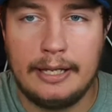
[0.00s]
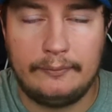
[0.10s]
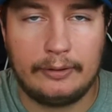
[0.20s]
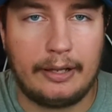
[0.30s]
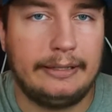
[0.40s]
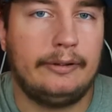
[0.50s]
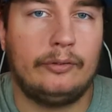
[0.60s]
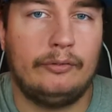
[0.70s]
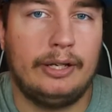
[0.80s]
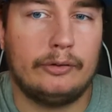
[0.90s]
If you like
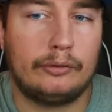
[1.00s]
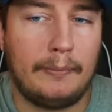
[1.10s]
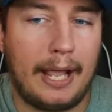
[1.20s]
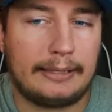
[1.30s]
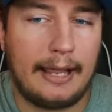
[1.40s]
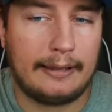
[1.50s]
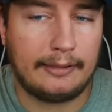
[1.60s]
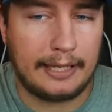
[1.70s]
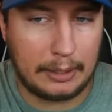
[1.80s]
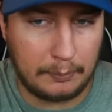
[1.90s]
this video, smack that
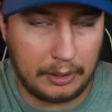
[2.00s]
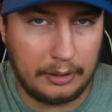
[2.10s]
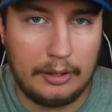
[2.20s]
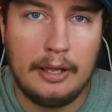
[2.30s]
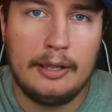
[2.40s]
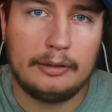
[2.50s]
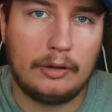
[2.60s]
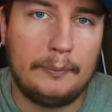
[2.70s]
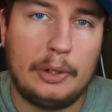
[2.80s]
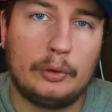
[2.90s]
like button.
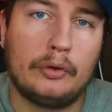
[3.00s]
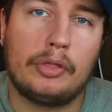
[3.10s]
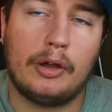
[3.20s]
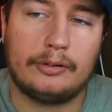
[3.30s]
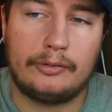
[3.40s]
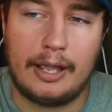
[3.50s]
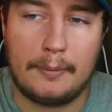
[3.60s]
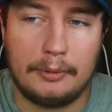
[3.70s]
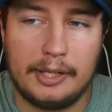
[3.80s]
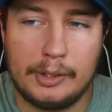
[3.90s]
Let me know your thoughts
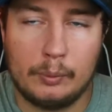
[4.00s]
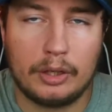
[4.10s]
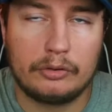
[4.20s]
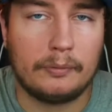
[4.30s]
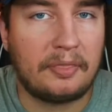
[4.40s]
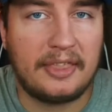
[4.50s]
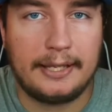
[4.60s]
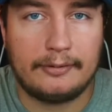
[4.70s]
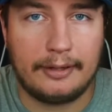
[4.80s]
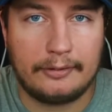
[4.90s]
down below. What are some
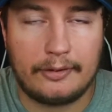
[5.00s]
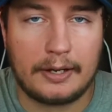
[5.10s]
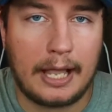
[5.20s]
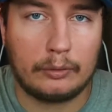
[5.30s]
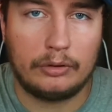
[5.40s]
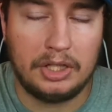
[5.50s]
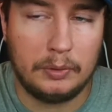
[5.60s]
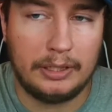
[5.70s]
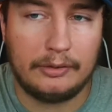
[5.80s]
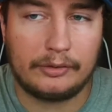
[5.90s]
things that stuck out to
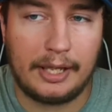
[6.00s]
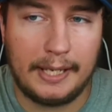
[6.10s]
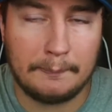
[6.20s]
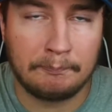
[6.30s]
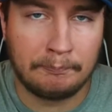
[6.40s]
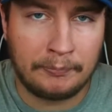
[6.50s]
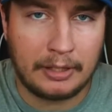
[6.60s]
you in this game?